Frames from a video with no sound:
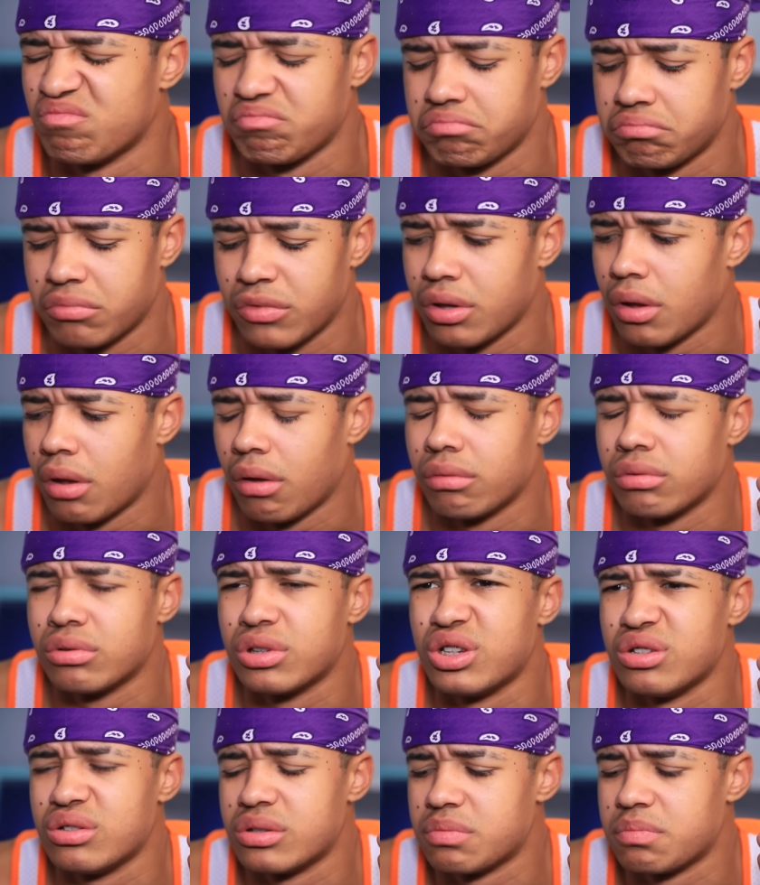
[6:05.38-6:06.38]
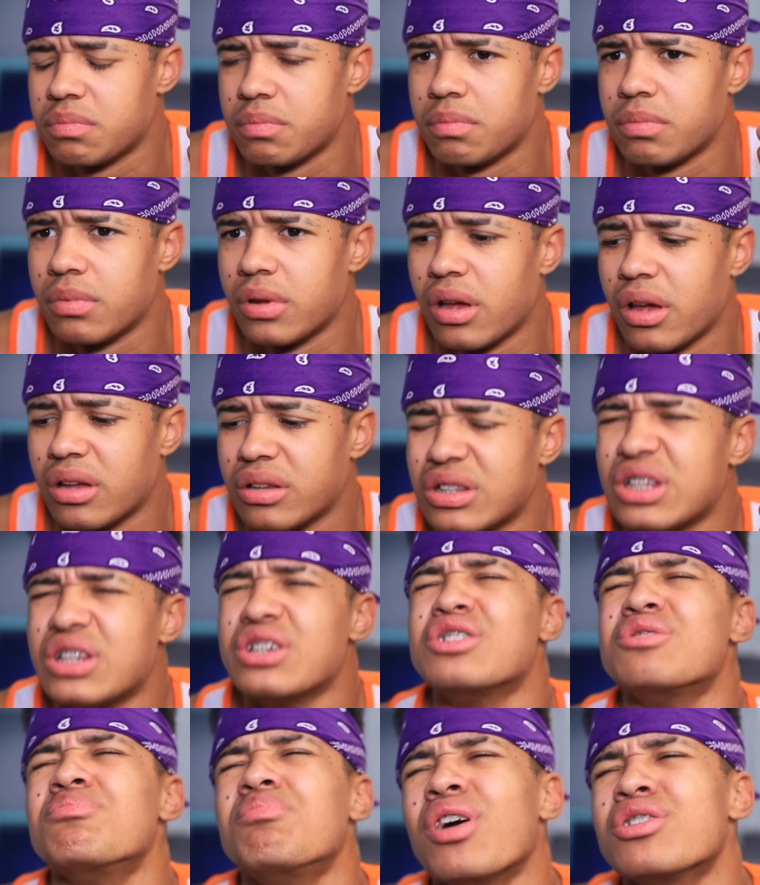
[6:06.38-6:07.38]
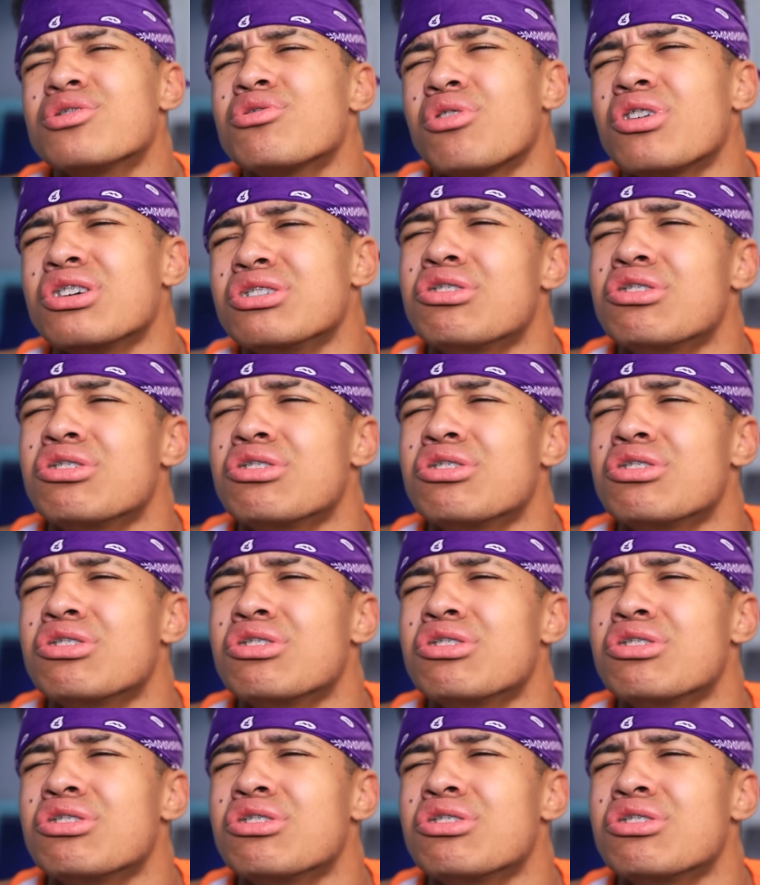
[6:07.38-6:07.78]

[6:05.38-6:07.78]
I won't give up so easily. Please, I'll do